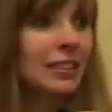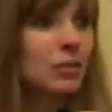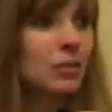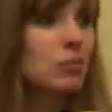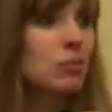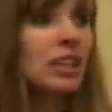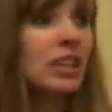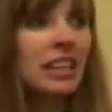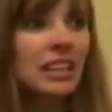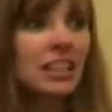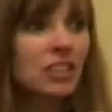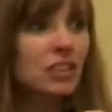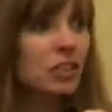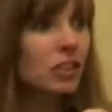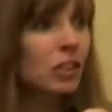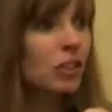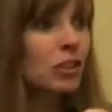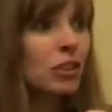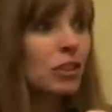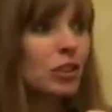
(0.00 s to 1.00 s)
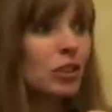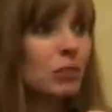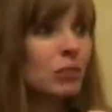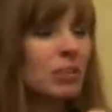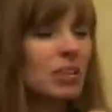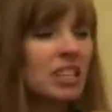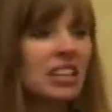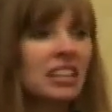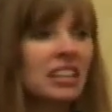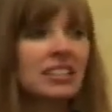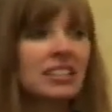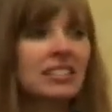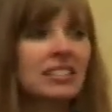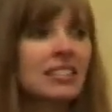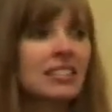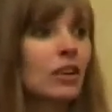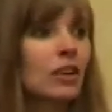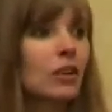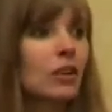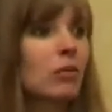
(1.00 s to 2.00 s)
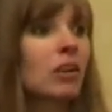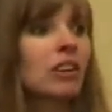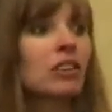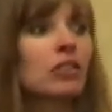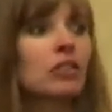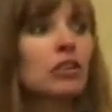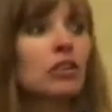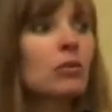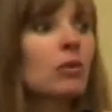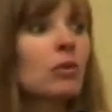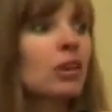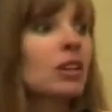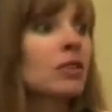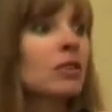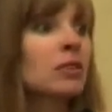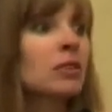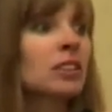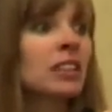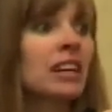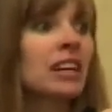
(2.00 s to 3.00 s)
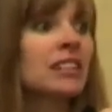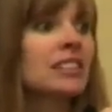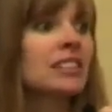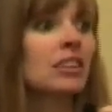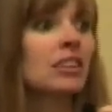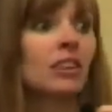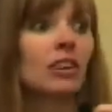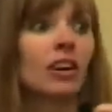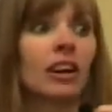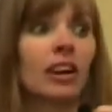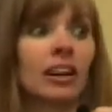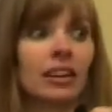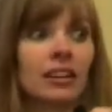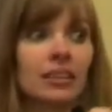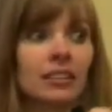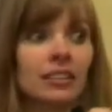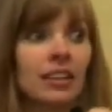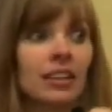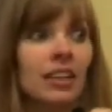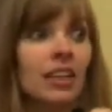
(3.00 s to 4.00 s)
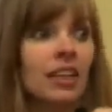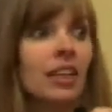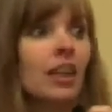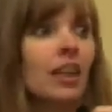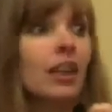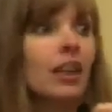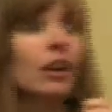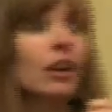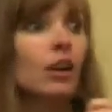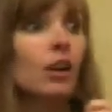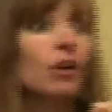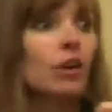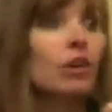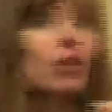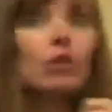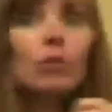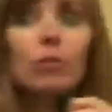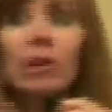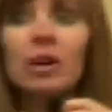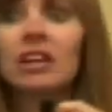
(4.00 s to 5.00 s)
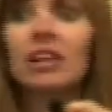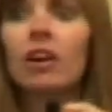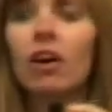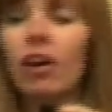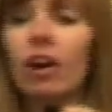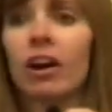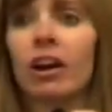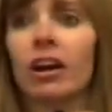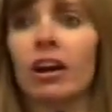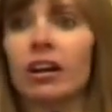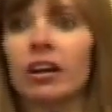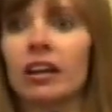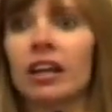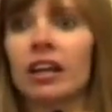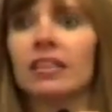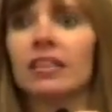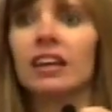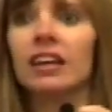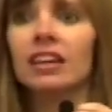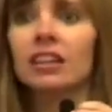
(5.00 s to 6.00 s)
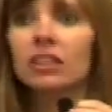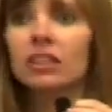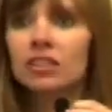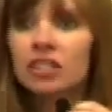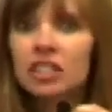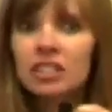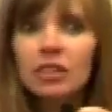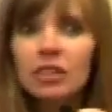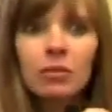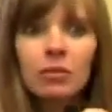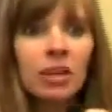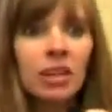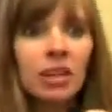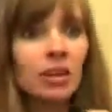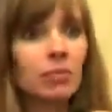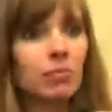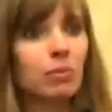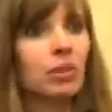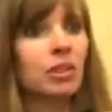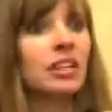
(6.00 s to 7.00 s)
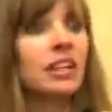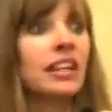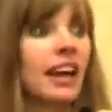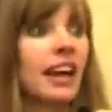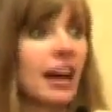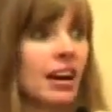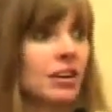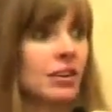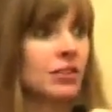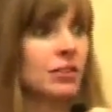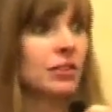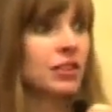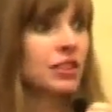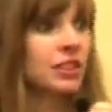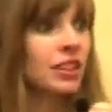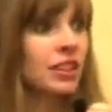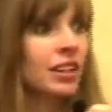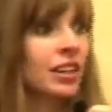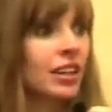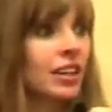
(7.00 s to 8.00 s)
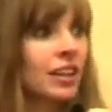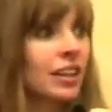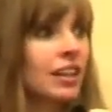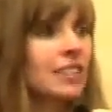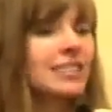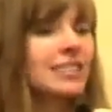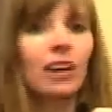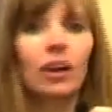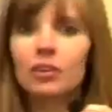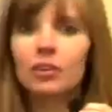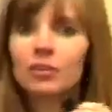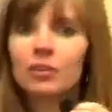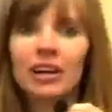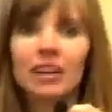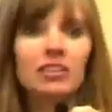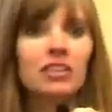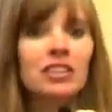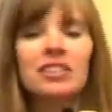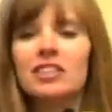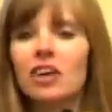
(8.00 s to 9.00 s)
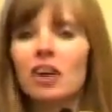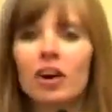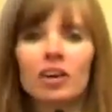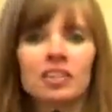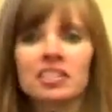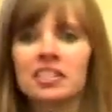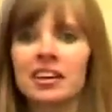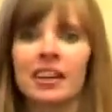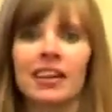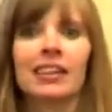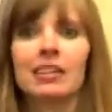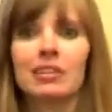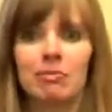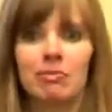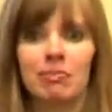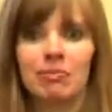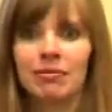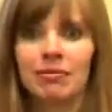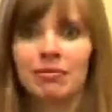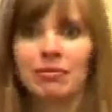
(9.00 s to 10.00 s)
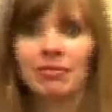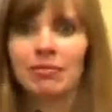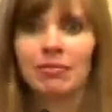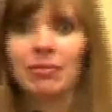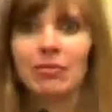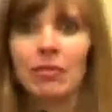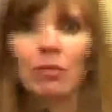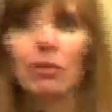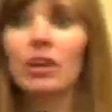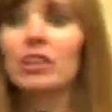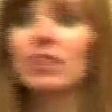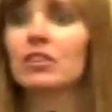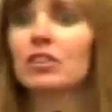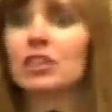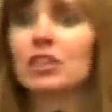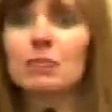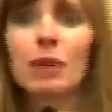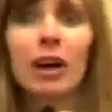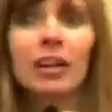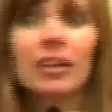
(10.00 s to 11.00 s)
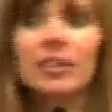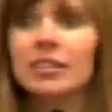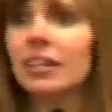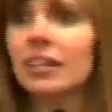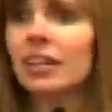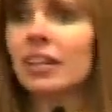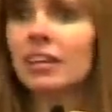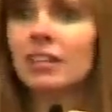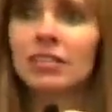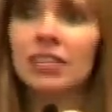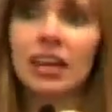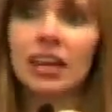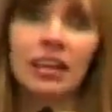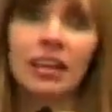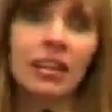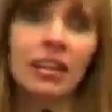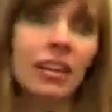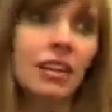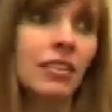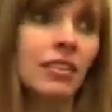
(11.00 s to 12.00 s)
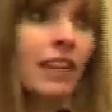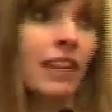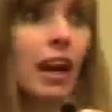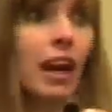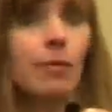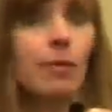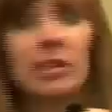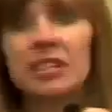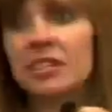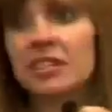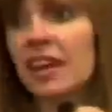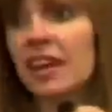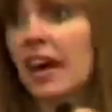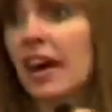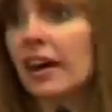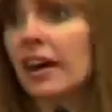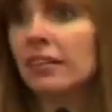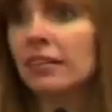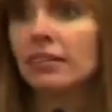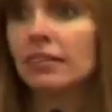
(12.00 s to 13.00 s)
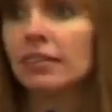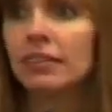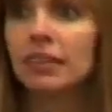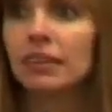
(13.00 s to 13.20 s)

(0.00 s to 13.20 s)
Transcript: Bring it to you, because whether you want to realize it or not, who we are and the energy that we are putting out is all around us all the time. Whether it's positive, negative, happy, sad.